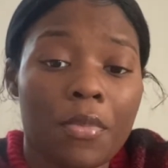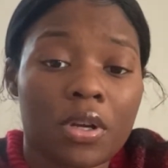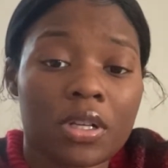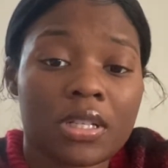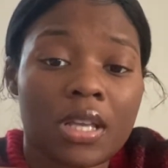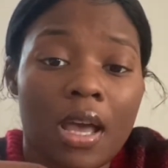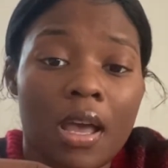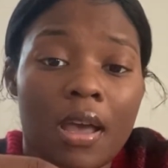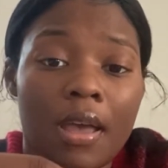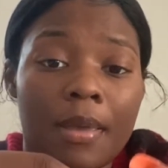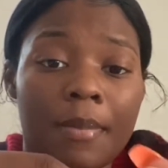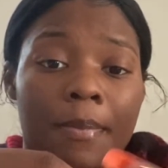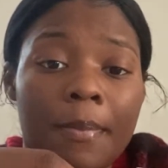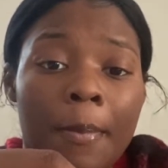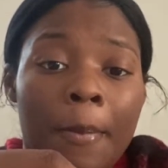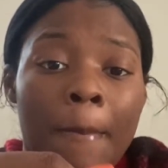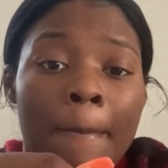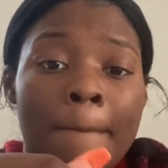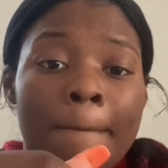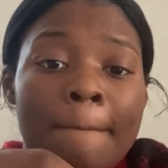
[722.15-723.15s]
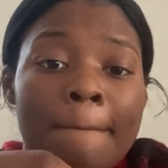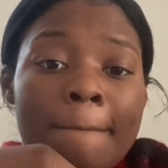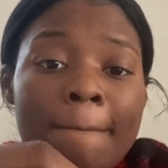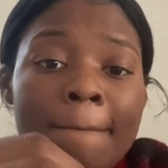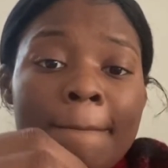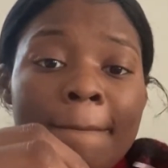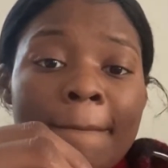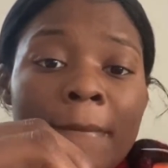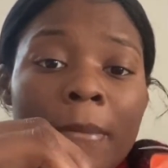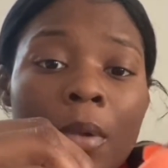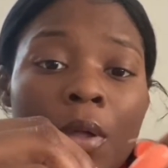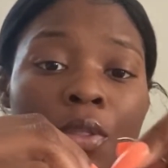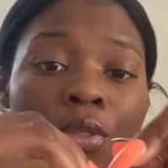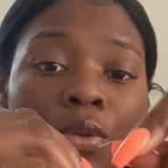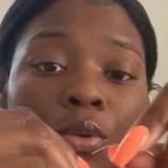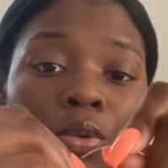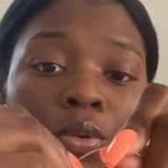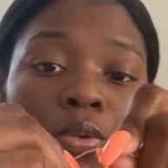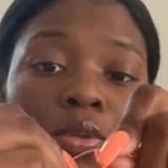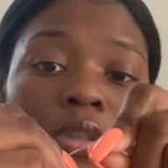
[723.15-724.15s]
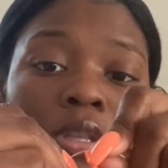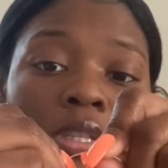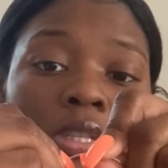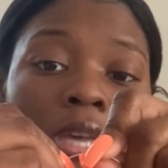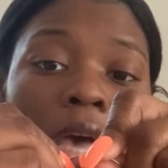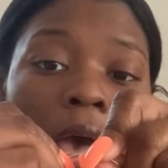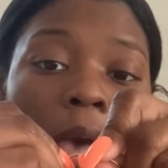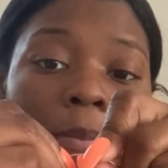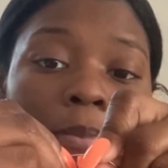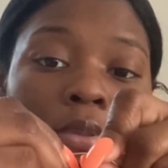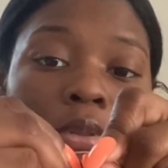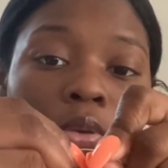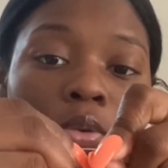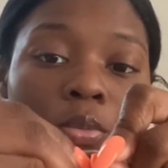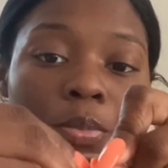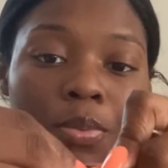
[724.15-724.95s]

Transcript: time through the top loop.